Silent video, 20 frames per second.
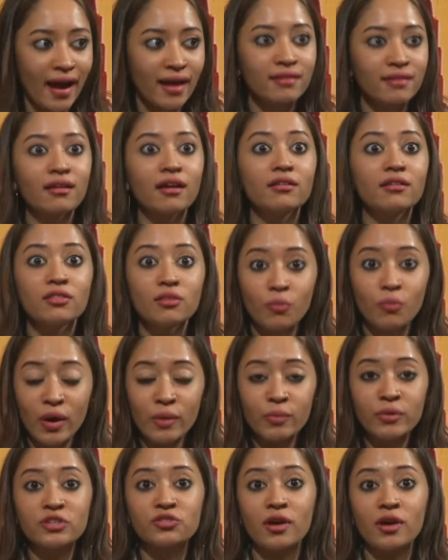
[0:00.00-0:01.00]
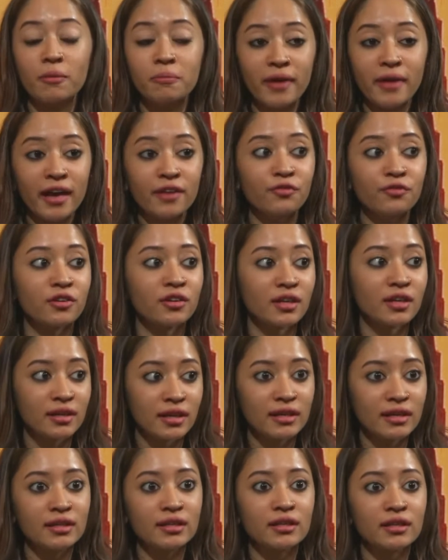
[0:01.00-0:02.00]
And when we applied for a
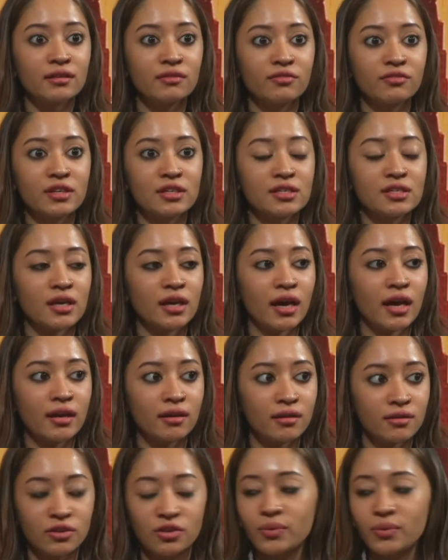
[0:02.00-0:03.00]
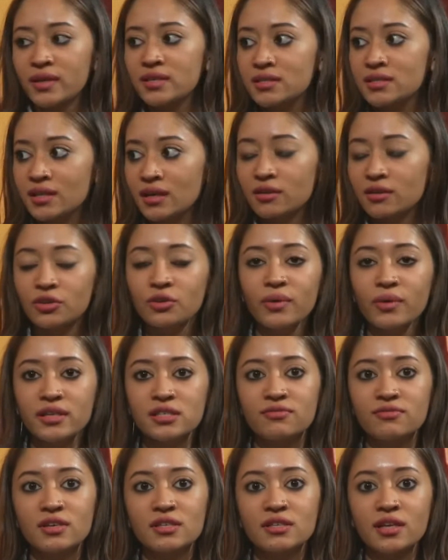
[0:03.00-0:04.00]
Canadian visa and a
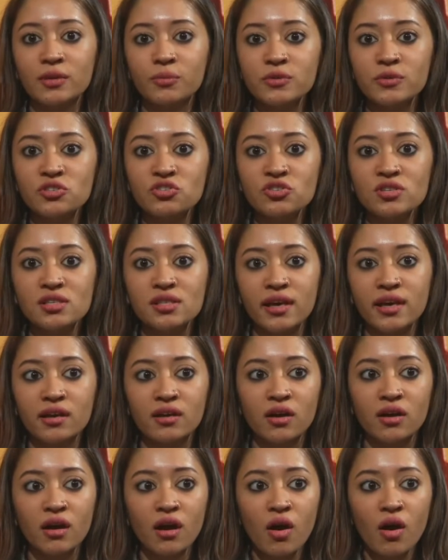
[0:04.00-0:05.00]
US visa, it was just like,